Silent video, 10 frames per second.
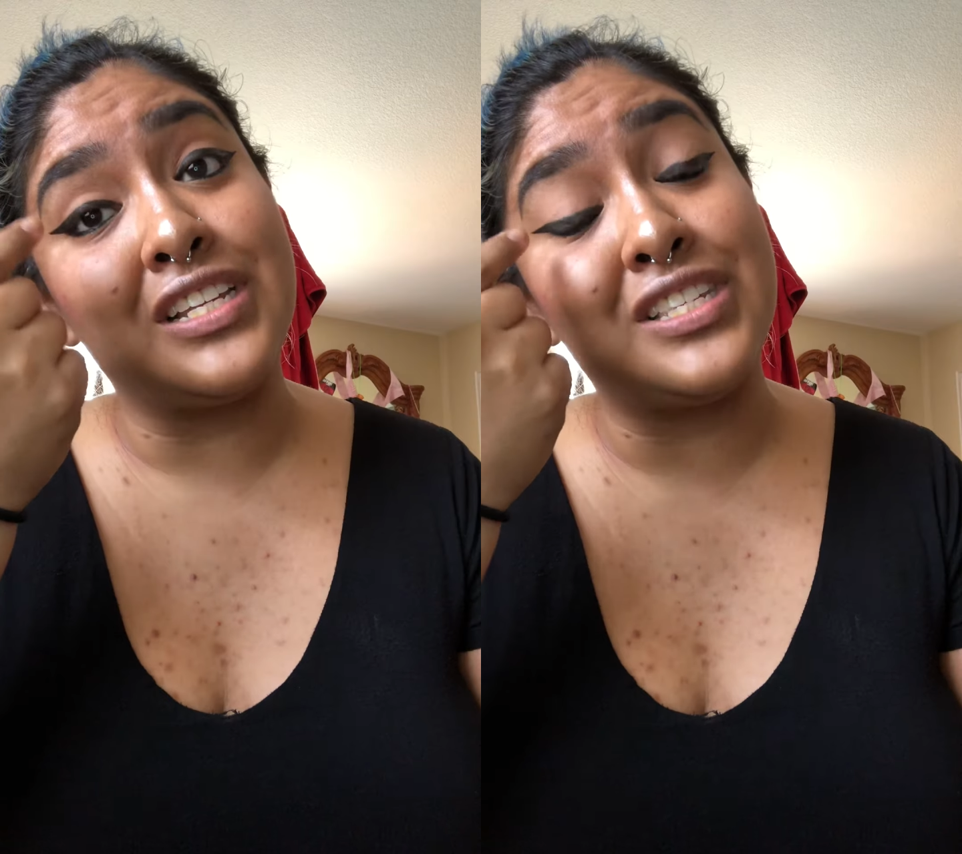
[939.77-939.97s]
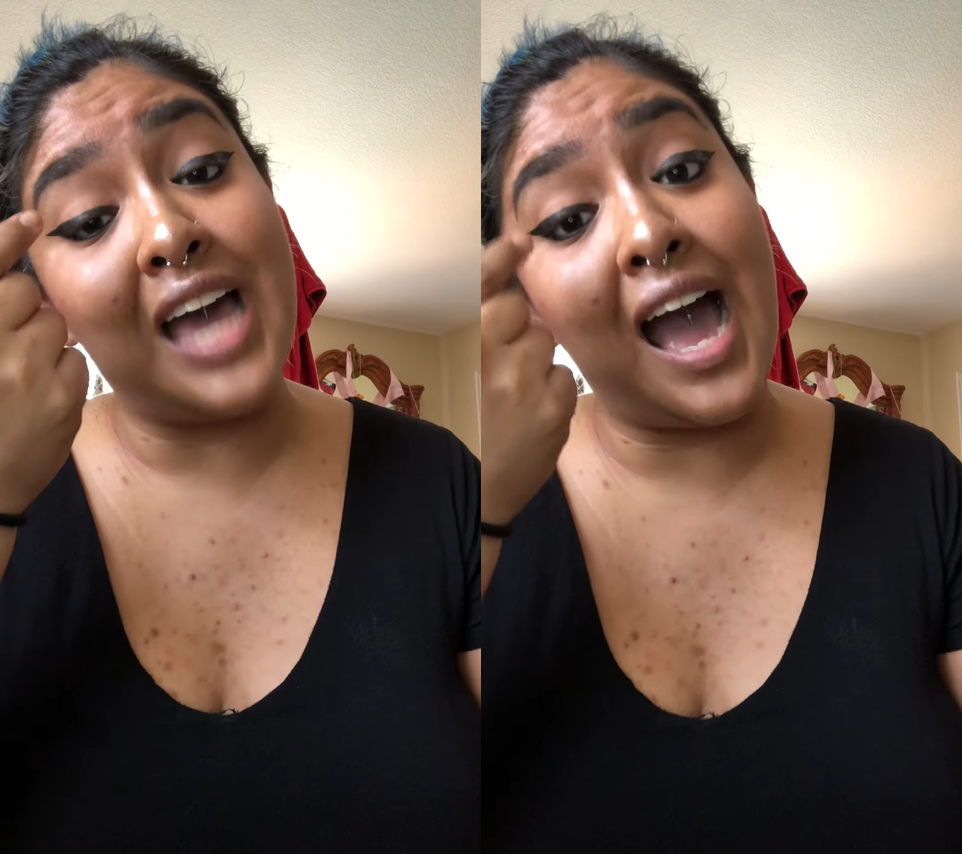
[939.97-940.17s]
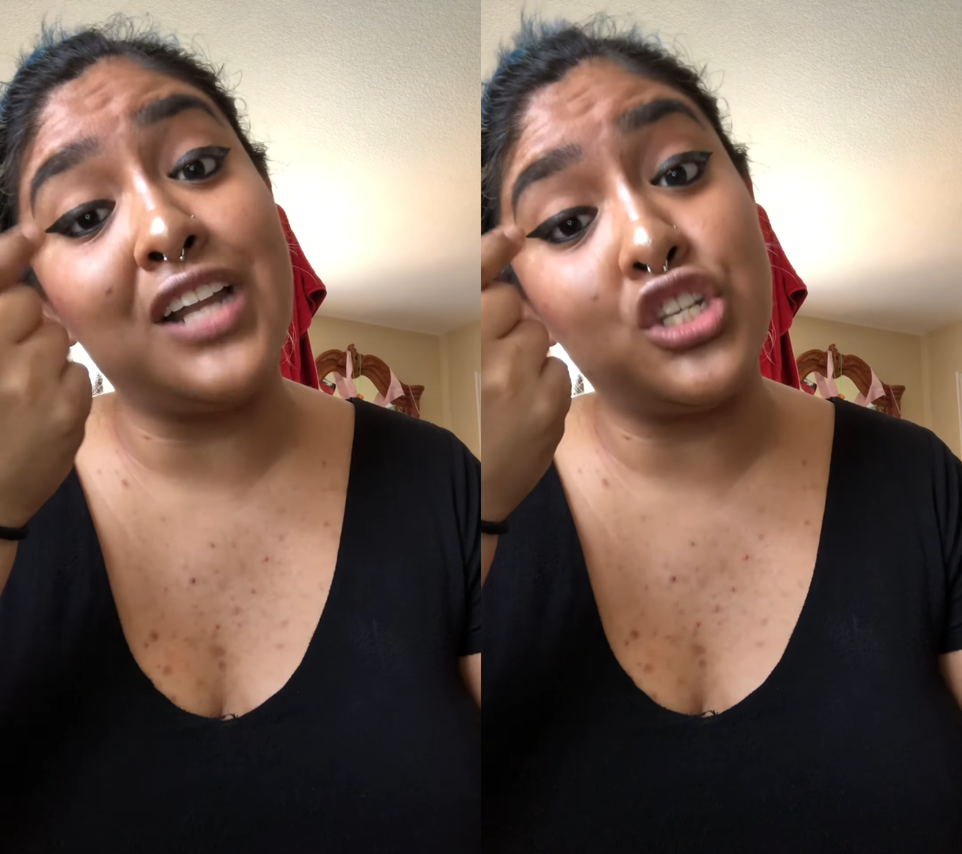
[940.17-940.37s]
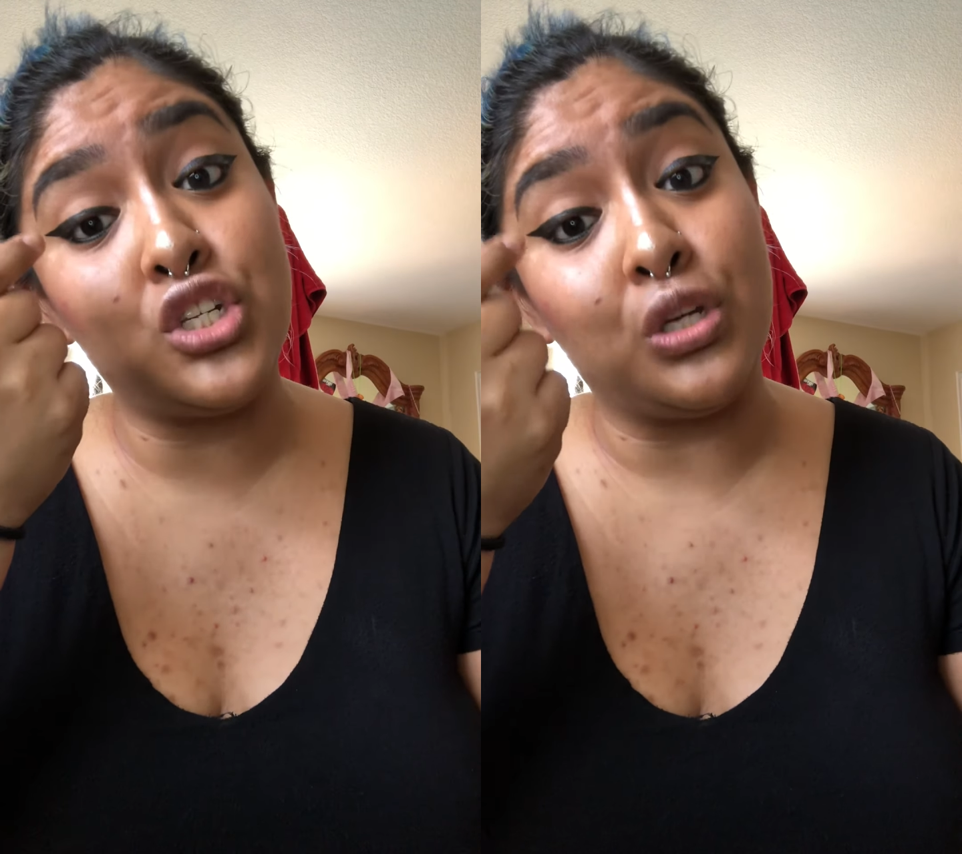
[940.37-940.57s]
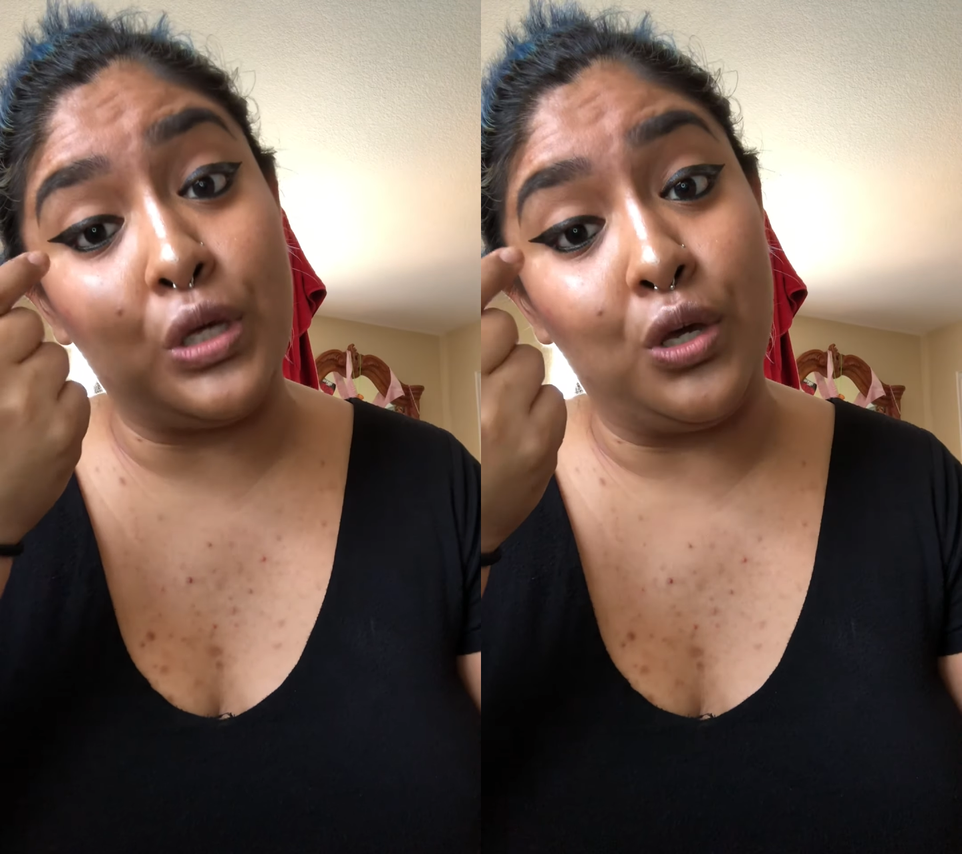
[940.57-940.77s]
attached
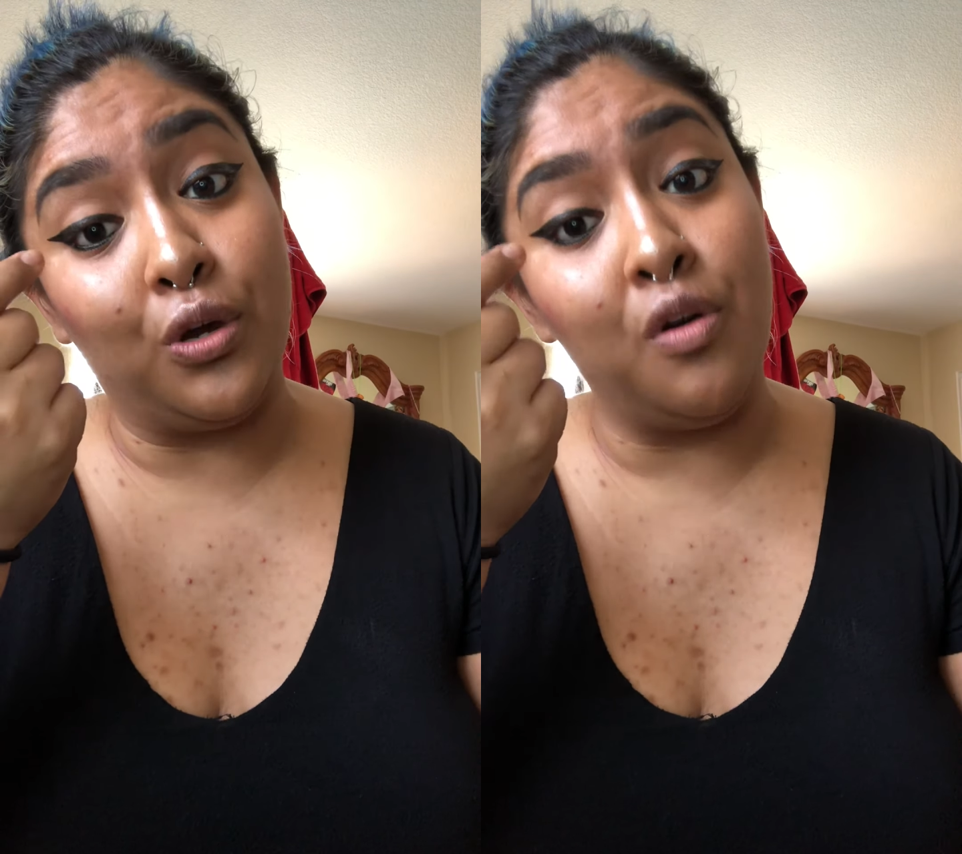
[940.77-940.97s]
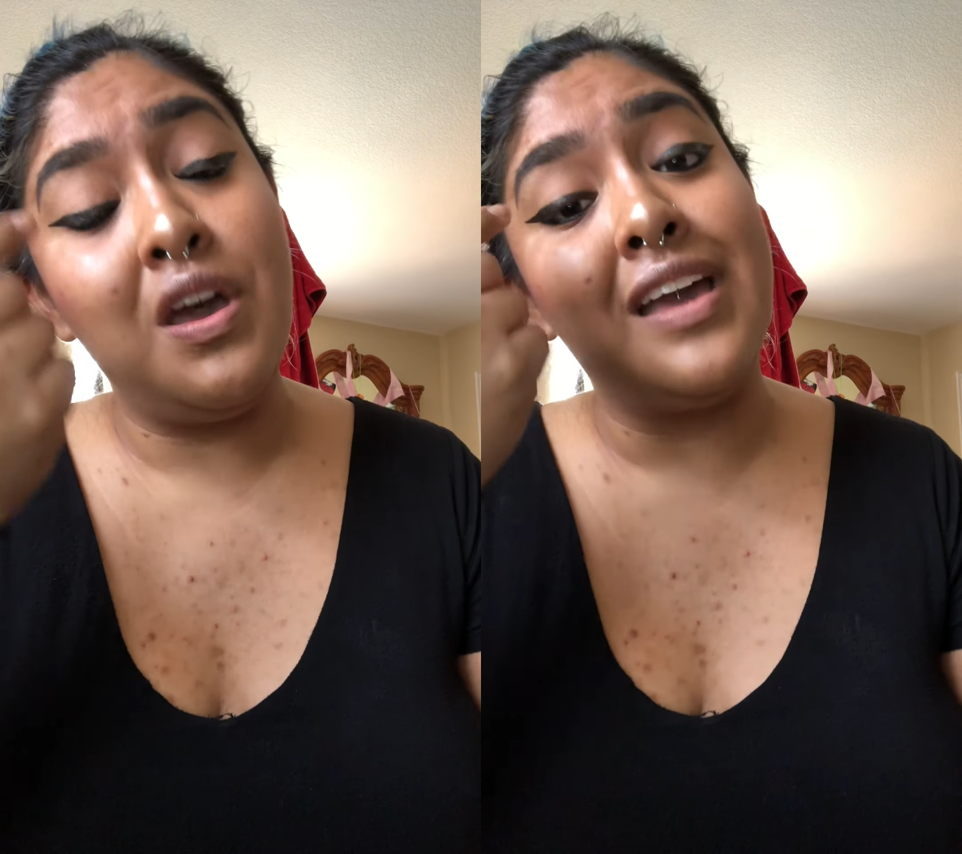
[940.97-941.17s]
to you